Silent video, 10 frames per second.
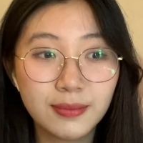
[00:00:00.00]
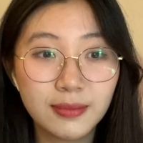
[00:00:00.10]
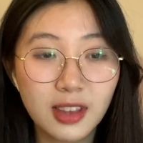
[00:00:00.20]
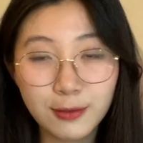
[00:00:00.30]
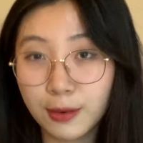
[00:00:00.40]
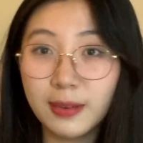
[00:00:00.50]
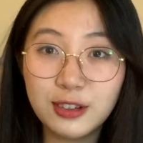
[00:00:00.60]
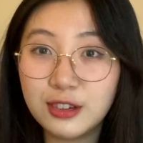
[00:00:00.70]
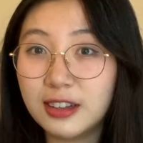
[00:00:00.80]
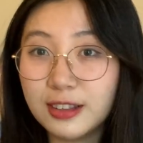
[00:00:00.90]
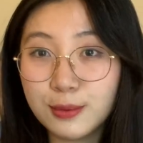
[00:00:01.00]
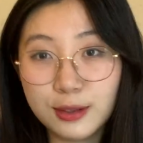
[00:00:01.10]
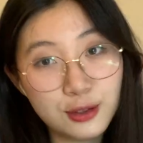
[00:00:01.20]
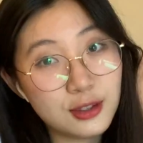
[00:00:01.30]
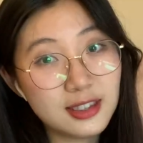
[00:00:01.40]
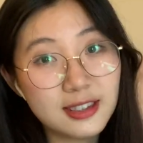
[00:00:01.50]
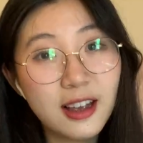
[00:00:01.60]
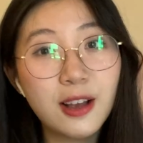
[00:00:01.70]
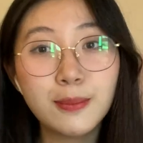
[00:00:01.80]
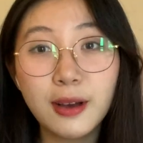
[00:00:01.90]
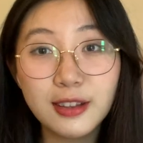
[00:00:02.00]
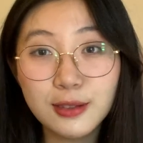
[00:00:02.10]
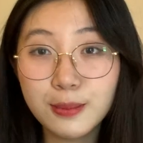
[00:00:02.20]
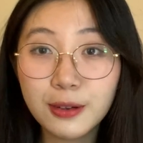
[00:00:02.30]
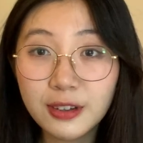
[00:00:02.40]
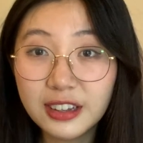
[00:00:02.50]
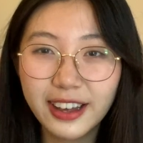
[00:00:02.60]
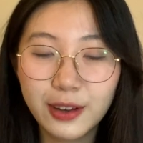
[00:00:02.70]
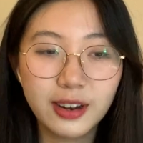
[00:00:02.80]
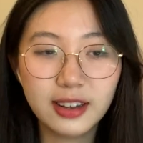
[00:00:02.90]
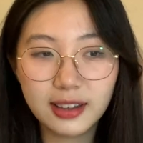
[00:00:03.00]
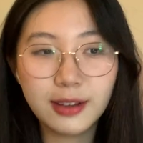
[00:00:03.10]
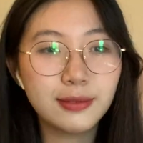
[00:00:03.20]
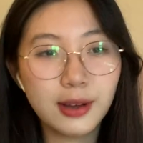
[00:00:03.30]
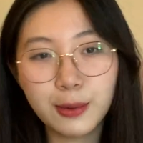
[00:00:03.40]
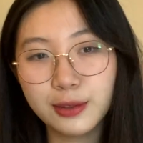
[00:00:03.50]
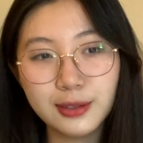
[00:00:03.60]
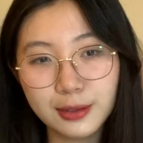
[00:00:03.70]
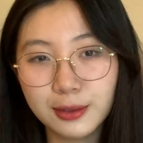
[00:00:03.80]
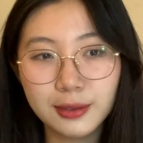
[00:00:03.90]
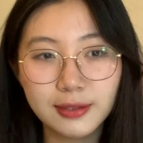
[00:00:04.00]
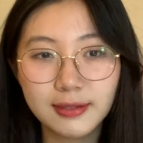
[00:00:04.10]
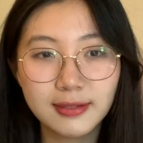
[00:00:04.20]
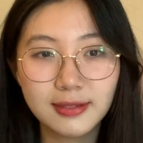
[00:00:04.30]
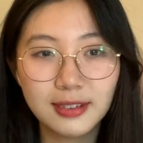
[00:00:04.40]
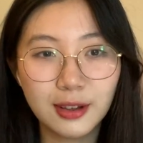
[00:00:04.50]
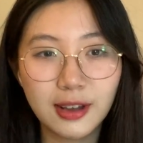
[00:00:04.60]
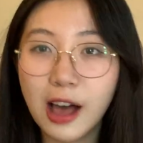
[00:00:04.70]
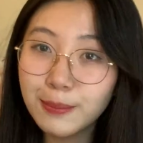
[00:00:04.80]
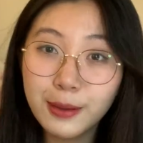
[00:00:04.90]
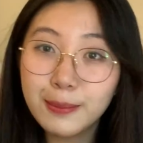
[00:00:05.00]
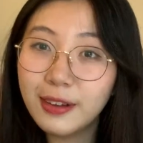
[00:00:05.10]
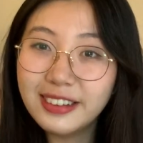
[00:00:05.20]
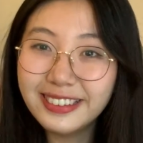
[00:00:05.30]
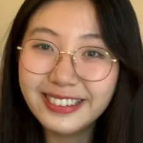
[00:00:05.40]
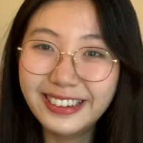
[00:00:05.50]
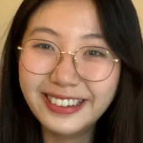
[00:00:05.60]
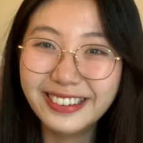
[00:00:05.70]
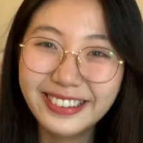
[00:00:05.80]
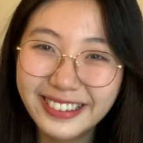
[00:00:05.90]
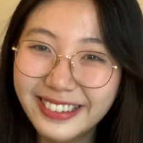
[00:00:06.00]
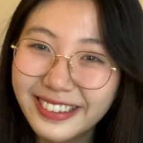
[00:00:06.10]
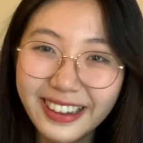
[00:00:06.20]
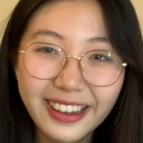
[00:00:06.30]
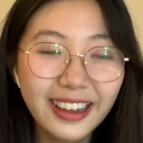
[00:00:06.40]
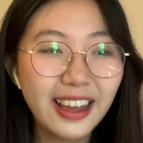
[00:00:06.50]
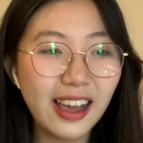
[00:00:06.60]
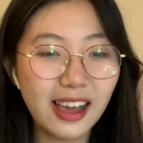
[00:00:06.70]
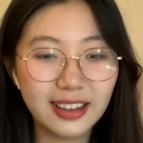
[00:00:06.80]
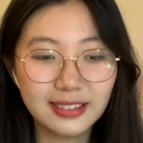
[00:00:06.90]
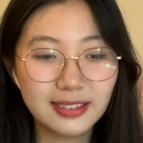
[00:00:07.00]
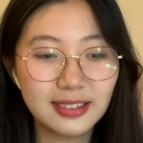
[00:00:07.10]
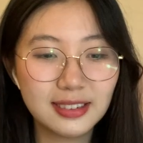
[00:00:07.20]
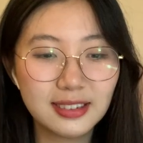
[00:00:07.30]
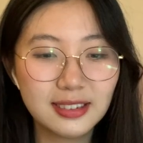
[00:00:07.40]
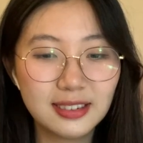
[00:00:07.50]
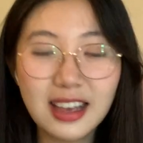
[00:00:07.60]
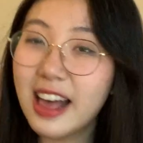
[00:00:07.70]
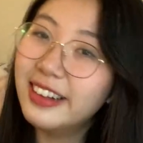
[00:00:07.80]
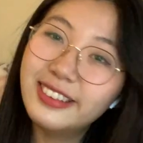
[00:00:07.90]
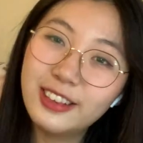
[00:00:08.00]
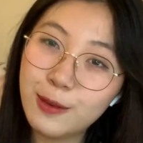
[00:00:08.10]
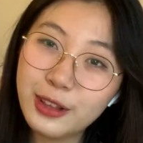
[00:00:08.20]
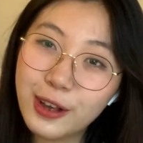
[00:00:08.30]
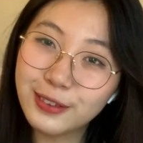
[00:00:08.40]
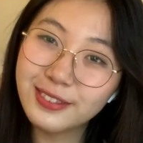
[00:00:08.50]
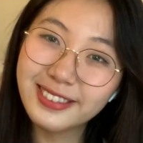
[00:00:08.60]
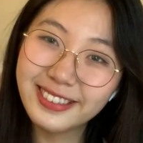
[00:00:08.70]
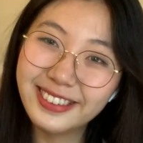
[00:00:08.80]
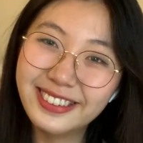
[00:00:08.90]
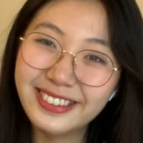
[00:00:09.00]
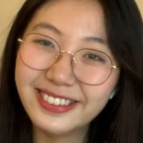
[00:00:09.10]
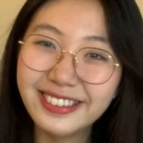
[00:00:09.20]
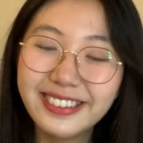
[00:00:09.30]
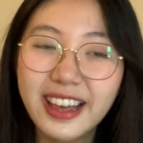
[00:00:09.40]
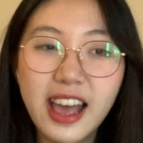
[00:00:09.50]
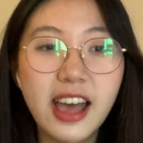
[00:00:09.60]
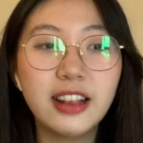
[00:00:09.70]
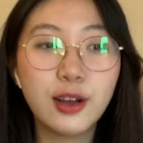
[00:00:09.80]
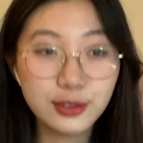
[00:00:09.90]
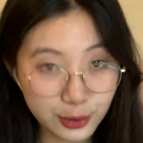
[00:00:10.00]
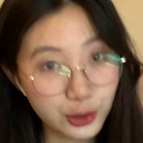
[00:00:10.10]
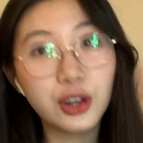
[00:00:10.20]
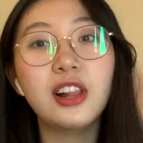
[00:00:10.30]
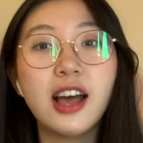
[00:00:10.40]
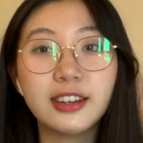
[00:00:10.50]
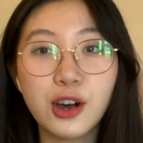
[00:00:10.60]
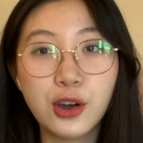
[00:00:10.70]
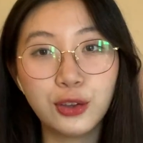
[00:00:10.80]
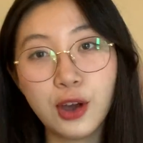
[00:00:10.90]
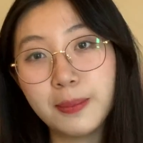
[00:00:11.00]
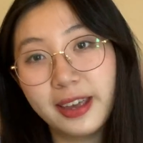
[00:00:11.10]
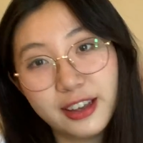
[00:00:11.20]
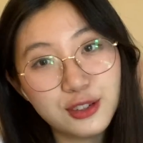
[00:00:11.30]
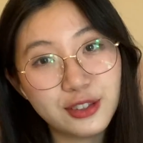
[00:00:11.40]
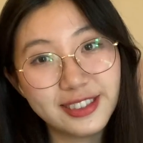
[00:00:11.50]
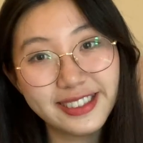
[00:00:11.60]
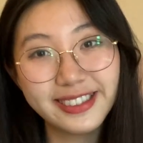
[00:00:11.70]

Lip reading: information as much as possible, or I want to help people. And yeah, let me know. And also good luck on your applications.